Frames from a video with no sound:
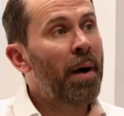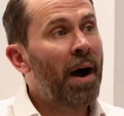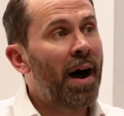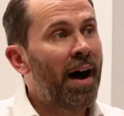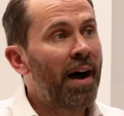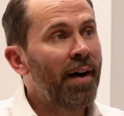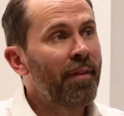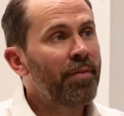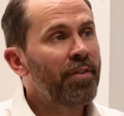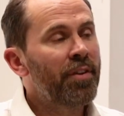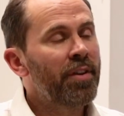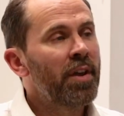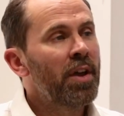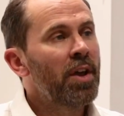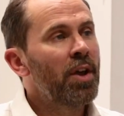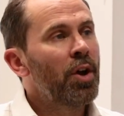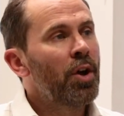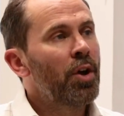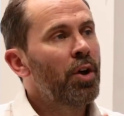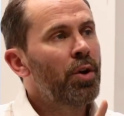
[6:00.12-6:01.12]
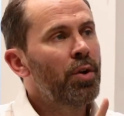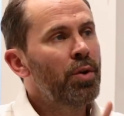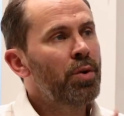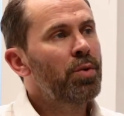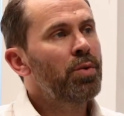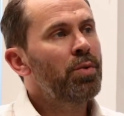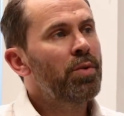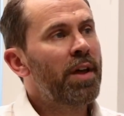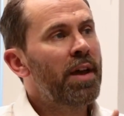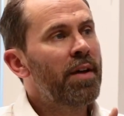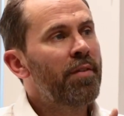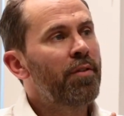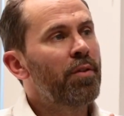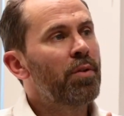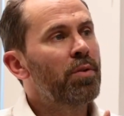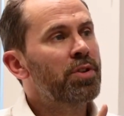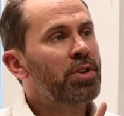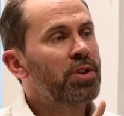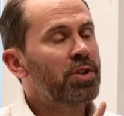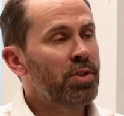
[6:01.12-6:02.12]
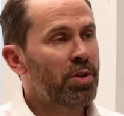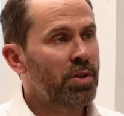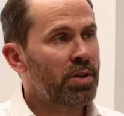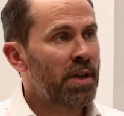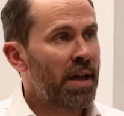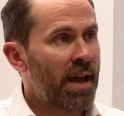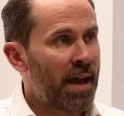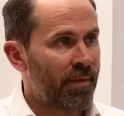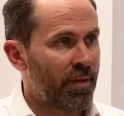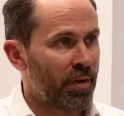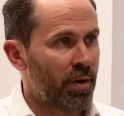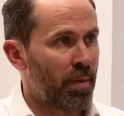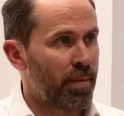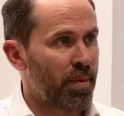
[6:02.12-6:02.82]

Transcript: But who therefore should have an